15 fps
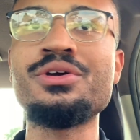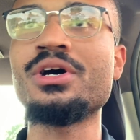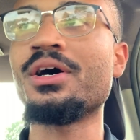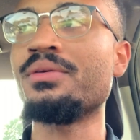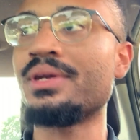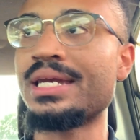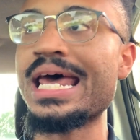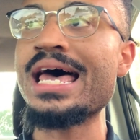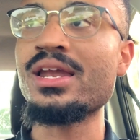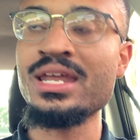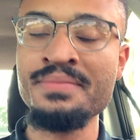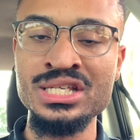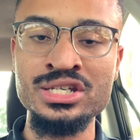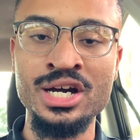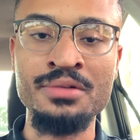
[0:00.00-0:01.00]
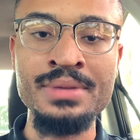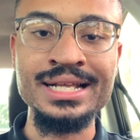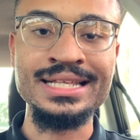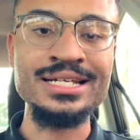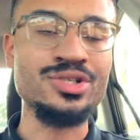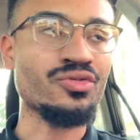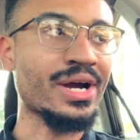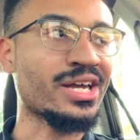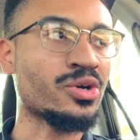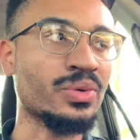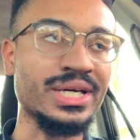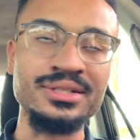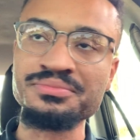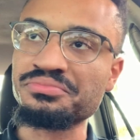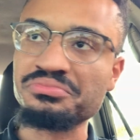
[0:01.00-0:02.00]
Now let me talk about this right
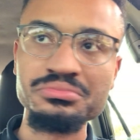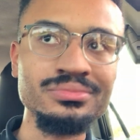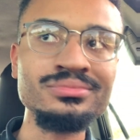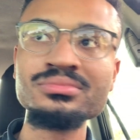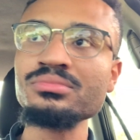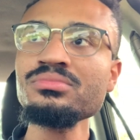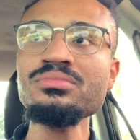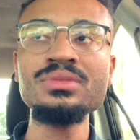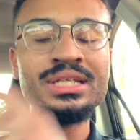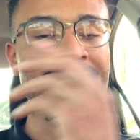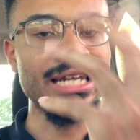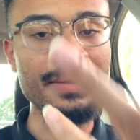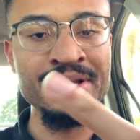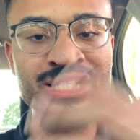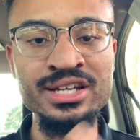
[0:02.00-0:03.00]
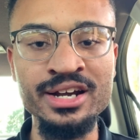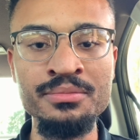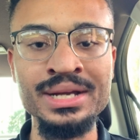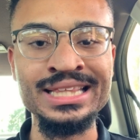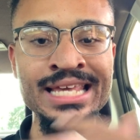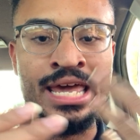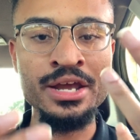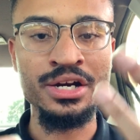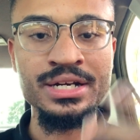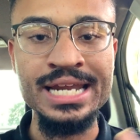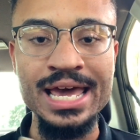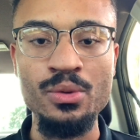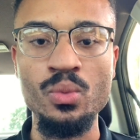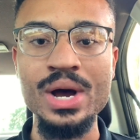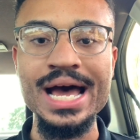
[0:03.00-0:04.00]
quick. Let me talk about the
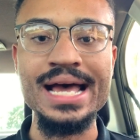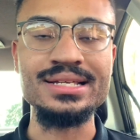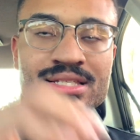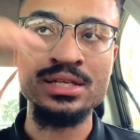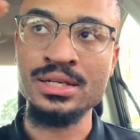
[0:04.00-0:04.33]
internet wise.